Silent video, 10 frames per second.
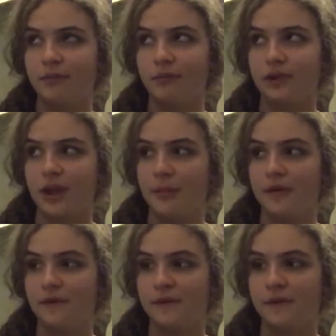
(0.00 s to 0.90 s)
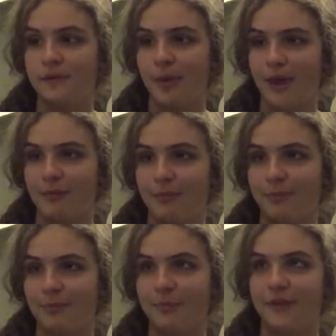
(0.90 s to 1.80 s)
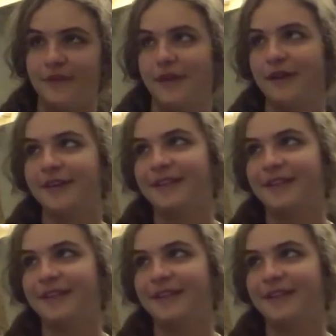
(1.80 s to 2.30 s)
lemons and the sun.